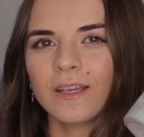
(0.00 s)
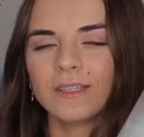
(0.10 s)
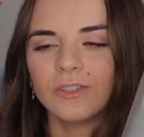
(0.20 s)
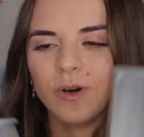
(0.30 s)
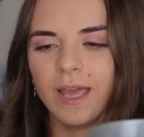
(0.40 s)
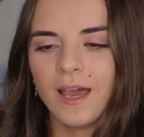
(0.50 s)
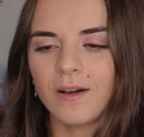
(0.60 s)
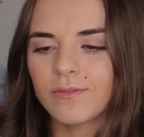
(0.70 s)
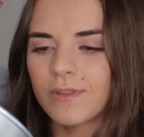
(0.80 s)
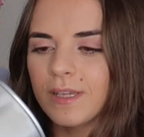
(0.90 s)
So I
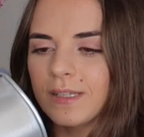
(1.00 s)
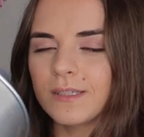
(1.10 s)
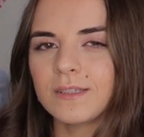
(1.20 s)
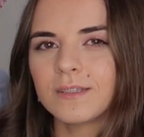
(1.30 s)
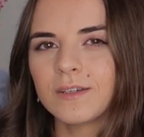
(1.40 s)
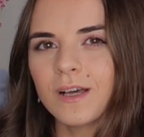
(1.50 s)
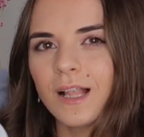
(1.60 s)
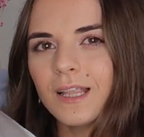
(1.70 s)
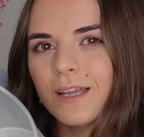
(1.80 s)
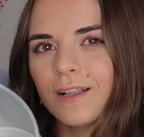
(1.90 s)
have this
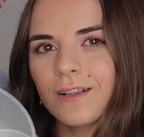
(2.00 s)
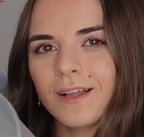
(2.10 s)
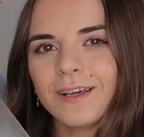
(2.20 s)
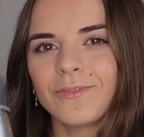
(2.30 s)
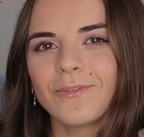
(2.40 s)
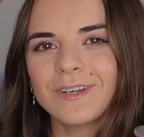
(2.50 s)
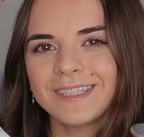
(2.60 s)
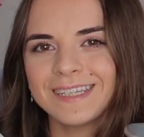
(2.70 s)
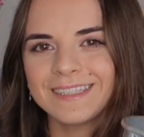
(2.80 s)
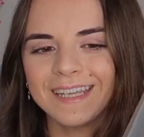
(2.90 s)
a little for
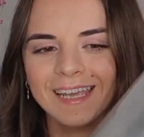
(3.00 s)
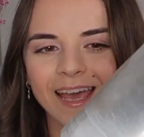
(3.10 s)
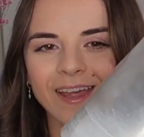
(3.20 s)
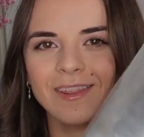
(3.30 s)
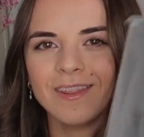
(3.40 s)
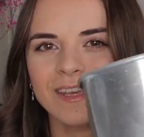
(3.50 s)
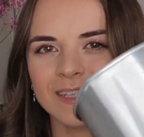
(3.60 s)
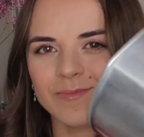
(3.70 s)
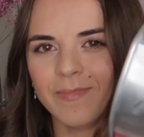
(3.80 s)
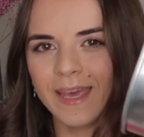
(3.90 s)
testing and
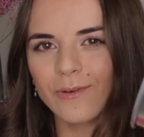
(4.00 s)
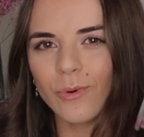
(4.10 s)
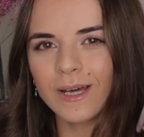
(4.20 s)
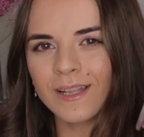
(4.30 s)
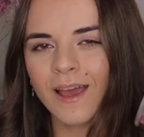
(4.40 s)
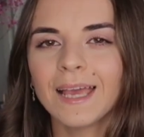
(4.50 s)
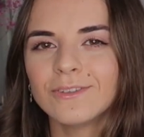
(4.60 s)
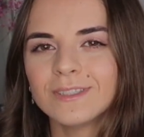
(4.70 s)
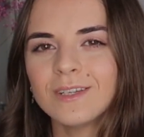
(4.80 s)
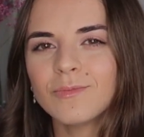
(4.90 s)
this big one. I
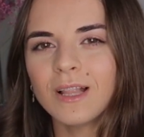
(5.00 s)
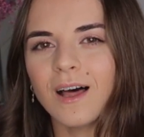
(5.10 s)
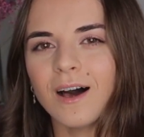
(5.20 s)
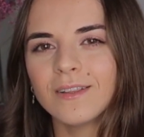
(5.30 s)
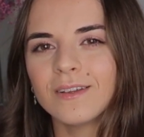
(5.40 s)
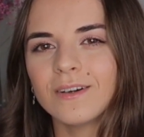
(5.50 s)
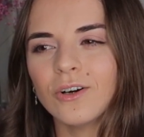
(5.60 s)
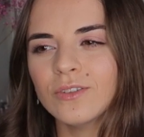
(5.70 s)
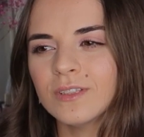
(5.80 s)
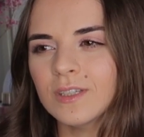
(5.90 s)
use them a lot
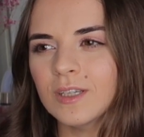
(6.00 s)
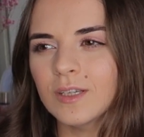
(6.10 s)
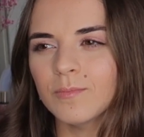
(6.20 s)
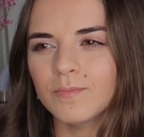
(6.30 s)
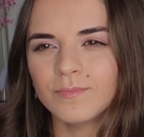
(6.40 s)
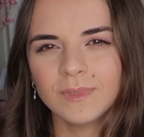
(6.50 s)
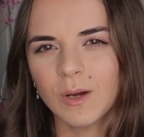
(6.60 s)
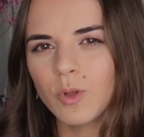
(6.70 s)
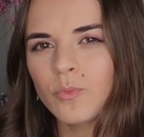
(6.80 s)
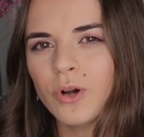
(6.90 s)
on the
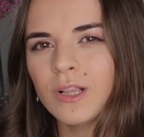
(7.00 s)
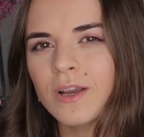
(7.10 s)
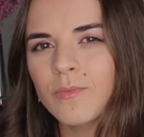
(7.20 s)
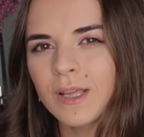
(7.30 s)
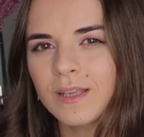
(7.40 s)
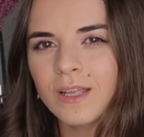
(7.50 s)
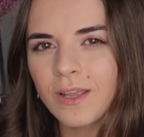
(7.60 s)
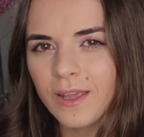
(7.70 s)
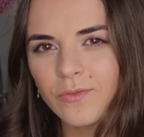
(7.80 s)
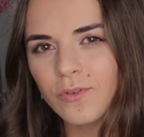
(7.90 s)
double boiler
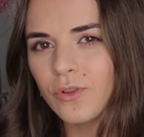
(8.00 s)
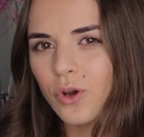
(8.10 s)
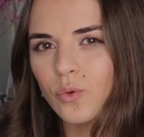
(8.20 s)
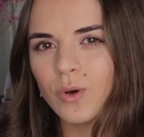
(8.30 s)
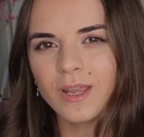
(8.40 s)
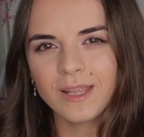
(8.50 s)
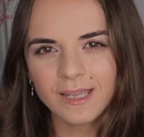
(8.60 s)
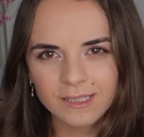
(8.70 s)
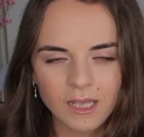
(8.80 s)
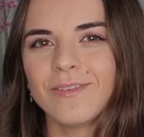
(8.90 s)
method, if you know what it
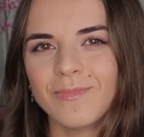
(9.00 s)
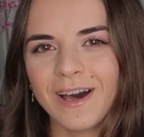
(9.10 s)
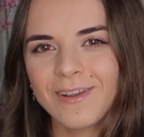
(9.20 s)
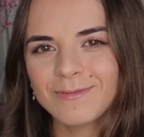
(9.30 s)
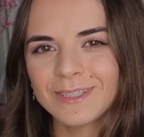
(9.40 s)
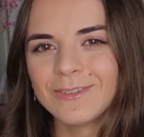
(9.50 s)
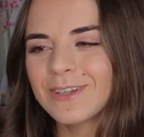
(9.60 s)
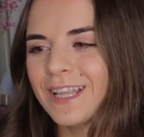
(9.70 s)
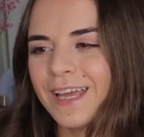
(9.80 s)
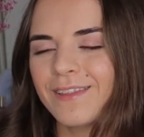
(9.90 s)
is. The bottoms
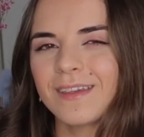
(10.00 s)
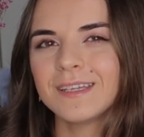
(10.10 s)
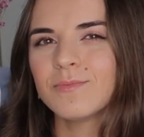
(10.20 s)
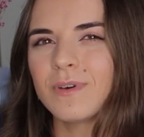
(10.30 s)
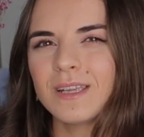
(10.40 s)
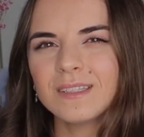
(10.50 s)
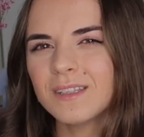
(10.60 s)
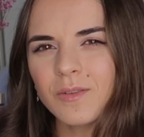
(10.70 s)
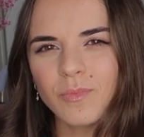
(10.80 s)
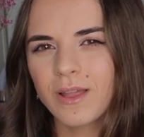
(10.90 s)
look like this, but it's
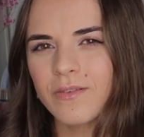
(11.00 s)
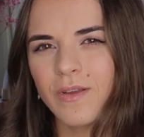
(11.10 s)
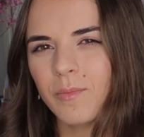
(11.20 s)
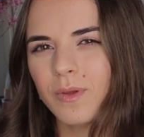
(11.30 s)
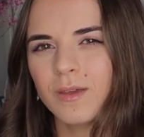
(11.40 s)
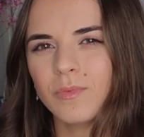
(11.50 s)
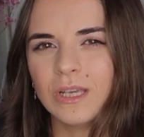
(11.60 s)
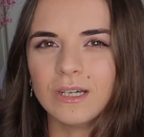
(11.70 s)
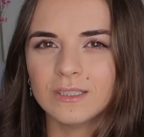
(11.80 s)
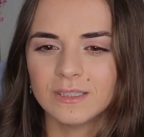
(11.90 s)
not bothering me
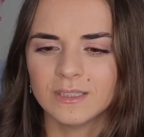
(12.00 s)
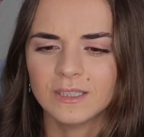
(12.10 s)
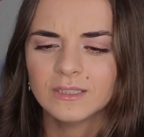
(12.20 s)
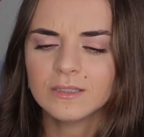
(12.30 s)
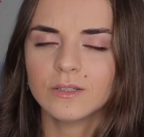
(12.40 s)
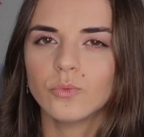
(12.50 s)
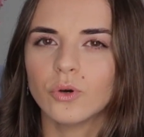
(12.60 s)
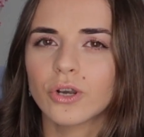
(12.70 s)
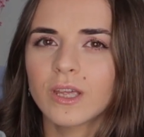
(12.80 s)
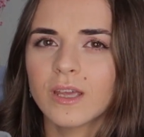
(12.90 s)
because it's still
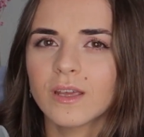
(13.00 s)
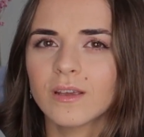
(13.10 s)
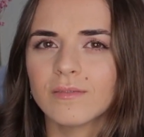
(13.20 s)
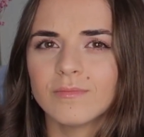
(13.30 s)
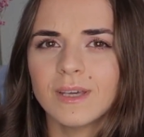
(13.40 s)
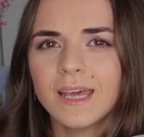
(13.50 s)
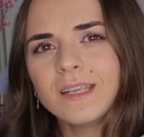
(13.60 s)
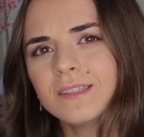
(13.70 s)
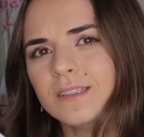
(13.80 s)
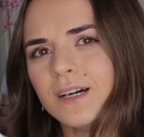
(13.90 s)
working and
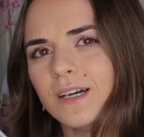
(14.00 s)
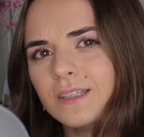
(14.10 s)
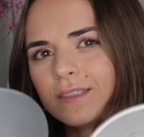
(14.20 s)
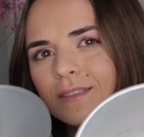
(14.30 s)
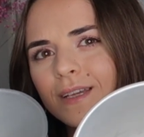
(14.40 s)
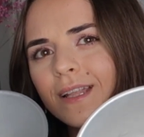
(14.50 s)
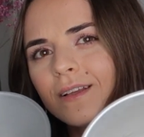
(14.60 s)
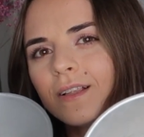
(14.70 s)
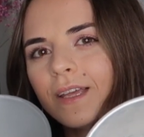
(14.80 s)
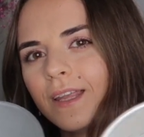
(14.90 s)
it's nice and
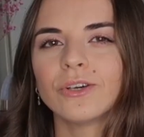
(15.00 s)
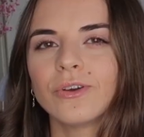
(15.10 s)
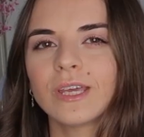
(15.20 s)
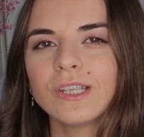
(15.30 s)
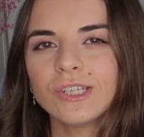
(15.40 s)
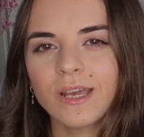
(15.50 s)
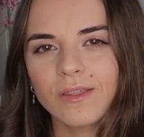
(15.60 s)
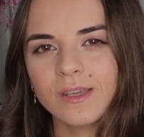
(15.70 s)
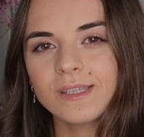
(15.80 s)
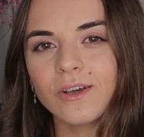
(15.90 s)
clean. So you can check
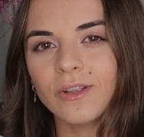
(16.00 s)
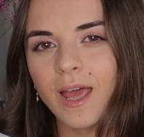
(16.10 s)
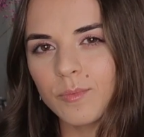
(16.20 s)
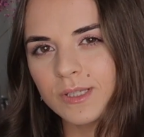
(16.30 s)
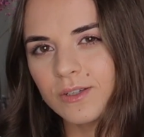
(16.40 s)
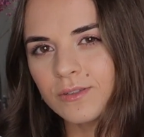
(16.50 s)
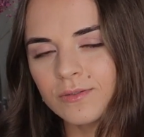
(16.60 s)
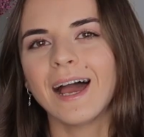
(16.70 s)
this on Amazon.